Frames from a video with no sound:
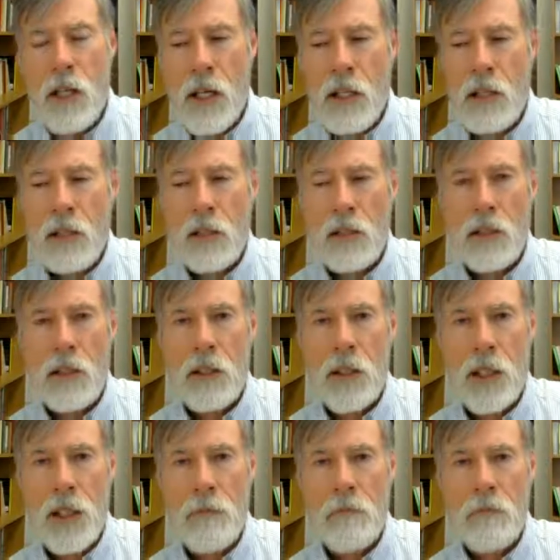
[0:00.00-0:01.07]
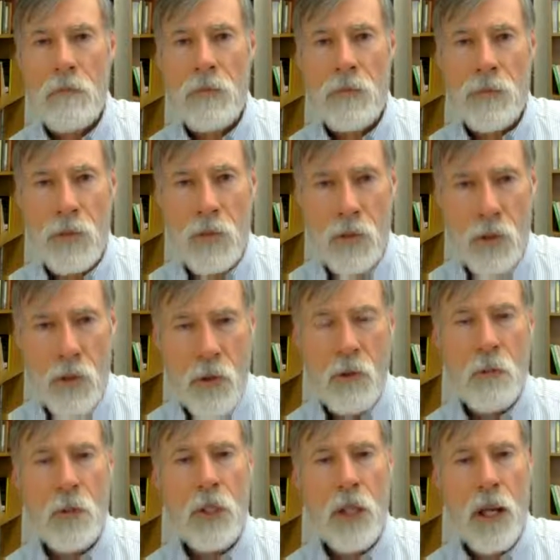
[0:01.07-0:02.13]
in
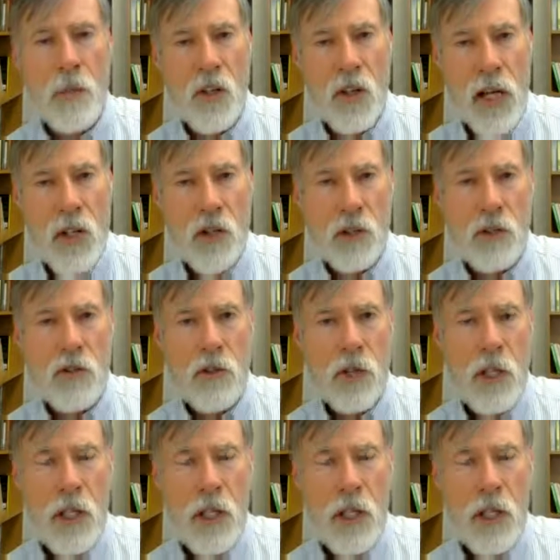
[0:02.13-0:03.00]
group collaborations.